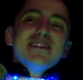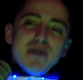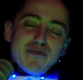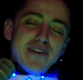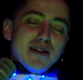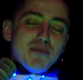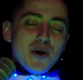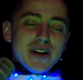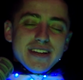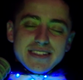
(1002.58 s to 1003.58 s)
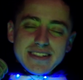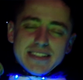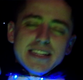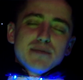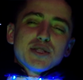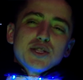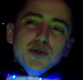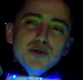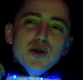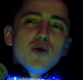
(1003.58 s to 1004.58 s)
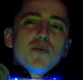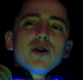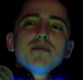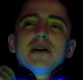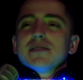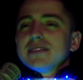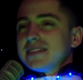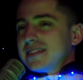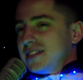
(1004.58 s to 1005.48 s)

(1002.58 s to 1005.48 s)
My final point is, it seems you know more about this.